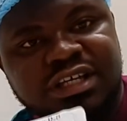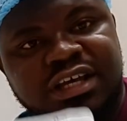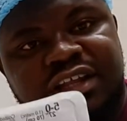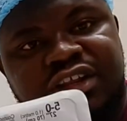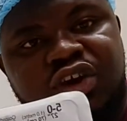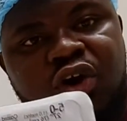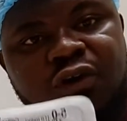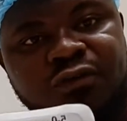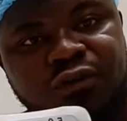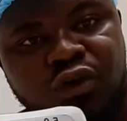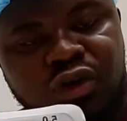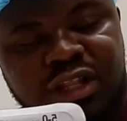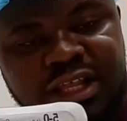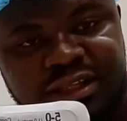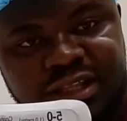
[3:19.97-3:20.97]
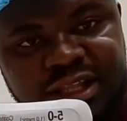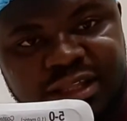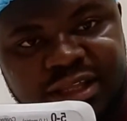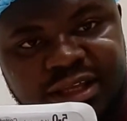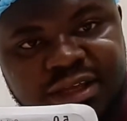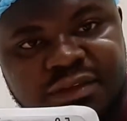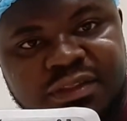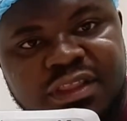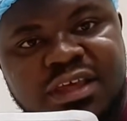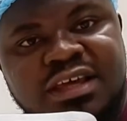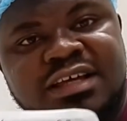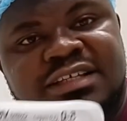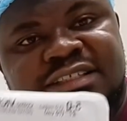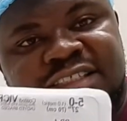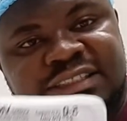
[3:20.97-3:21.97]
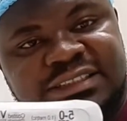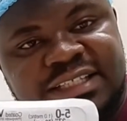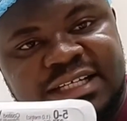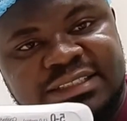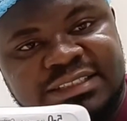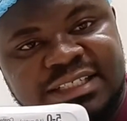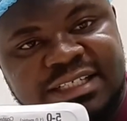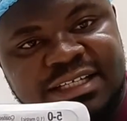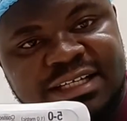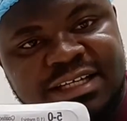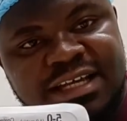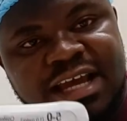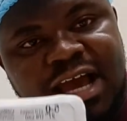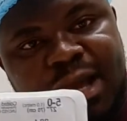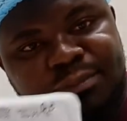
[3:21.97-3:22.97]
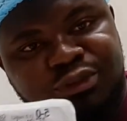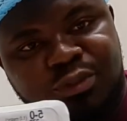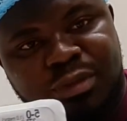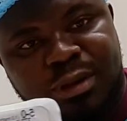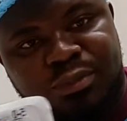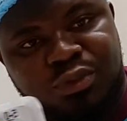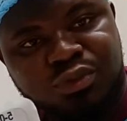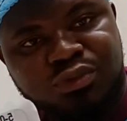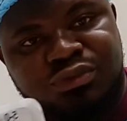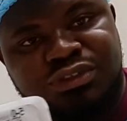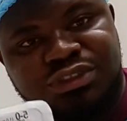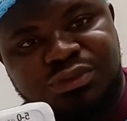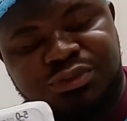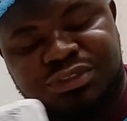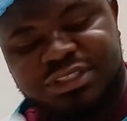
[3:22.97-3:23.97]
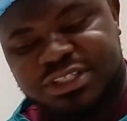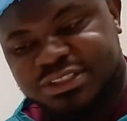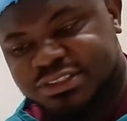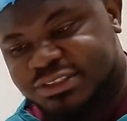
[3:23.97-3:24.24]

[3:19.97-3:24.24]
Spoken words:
They all fall under the synthetic absorbable sutures.